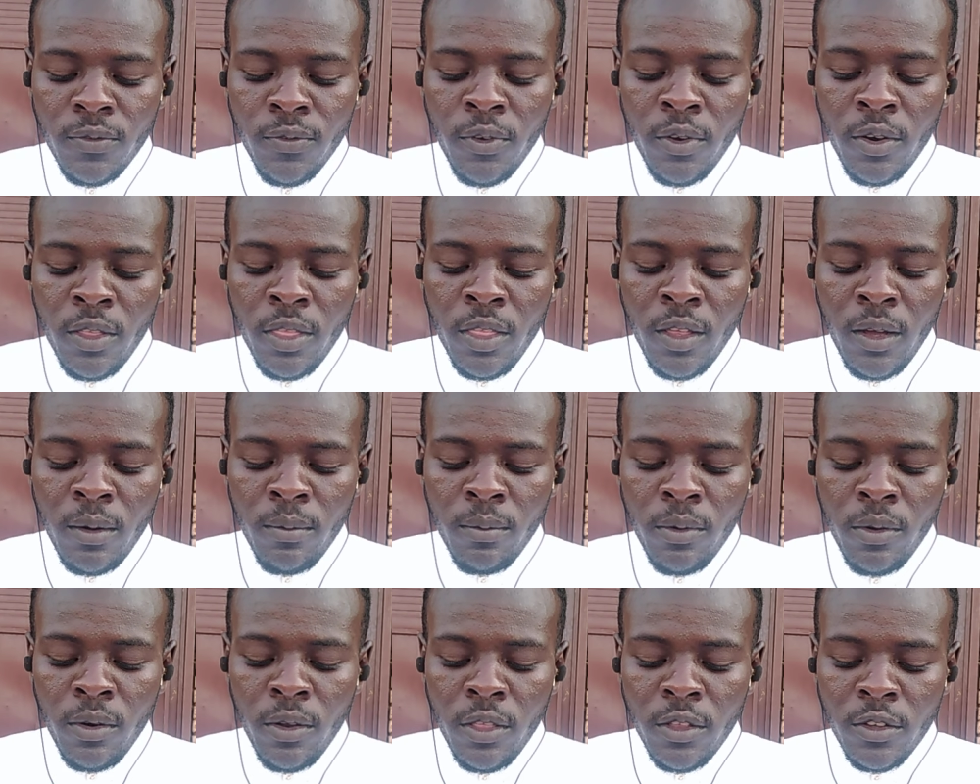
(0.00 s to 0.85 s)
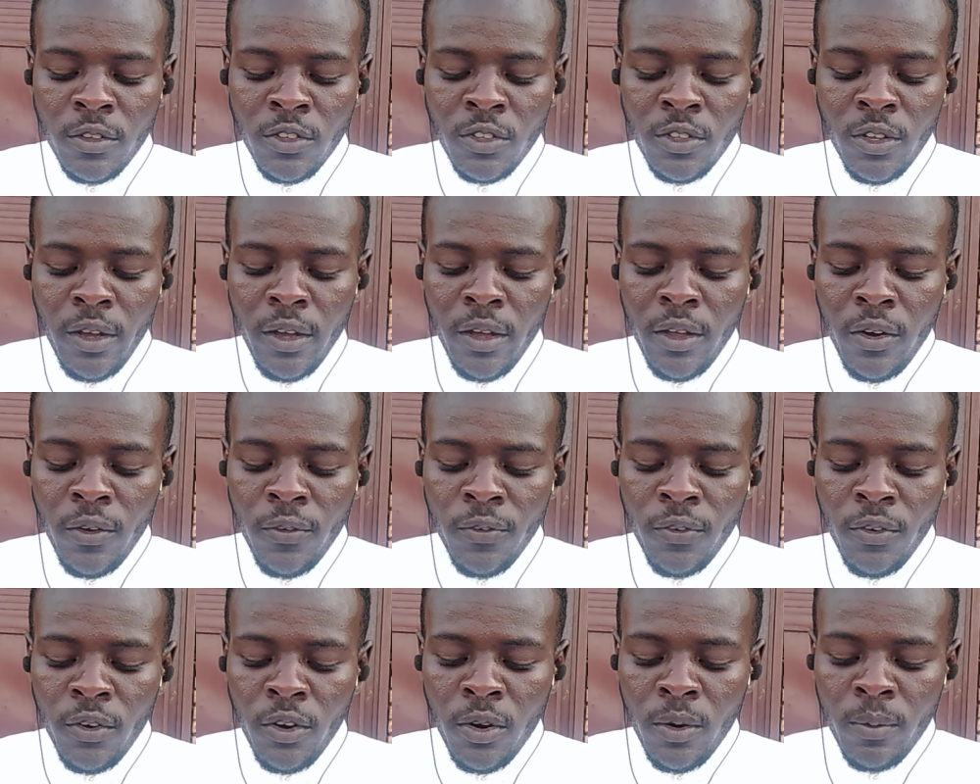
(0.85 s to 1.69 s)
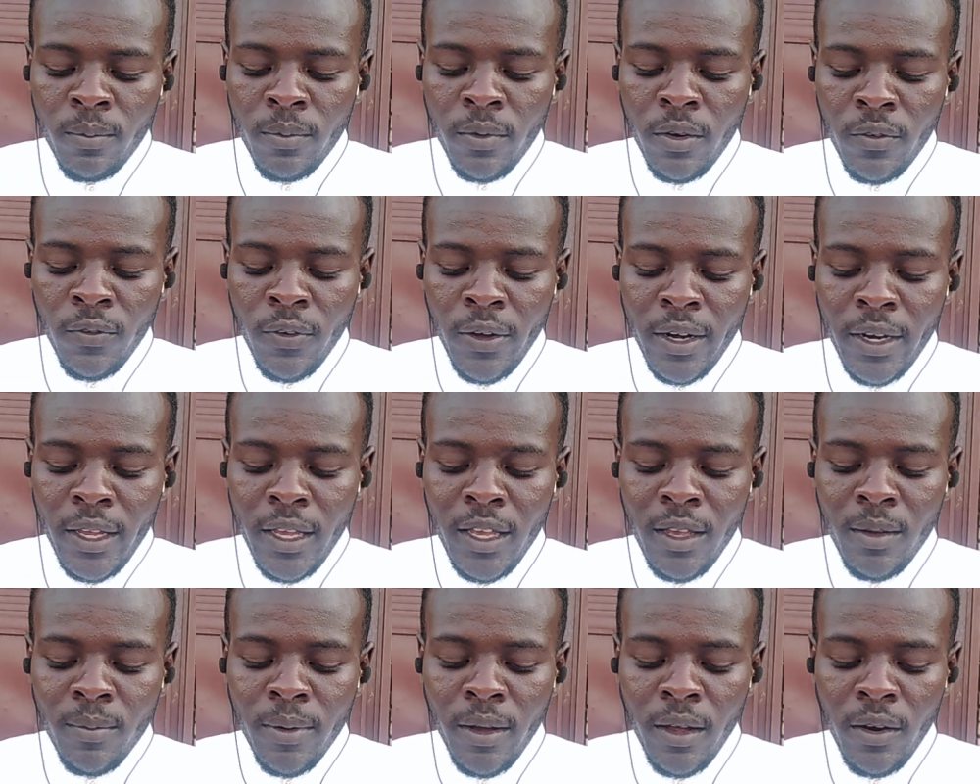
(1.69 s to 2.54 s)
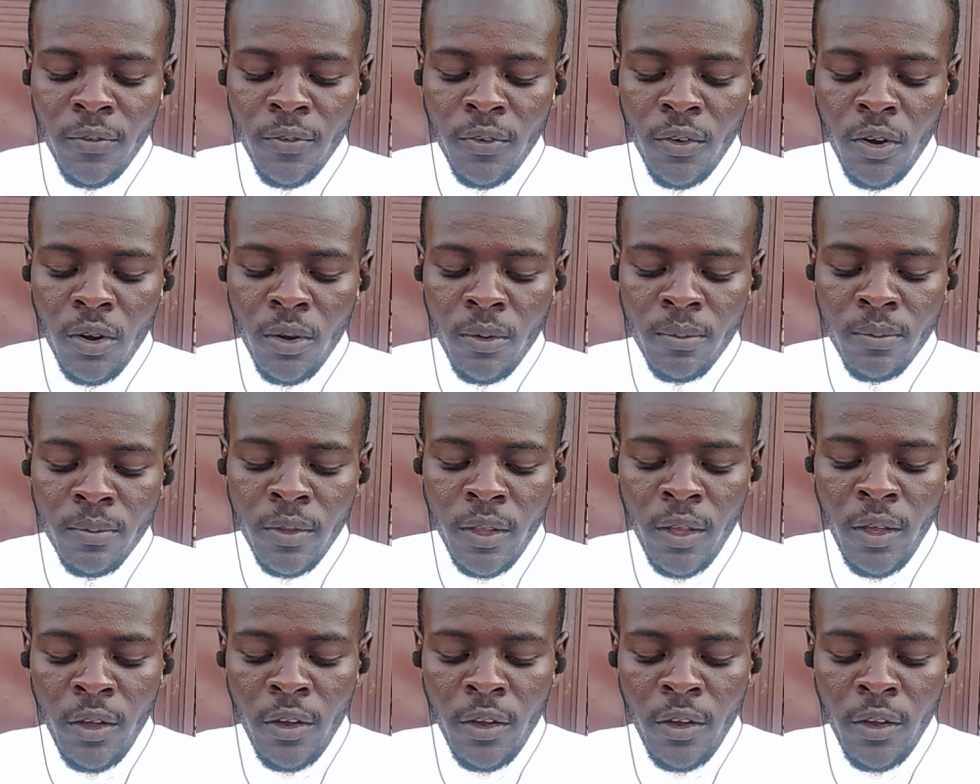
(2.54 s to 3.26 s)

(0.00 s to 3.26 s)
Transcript: For example, the style or form of an email from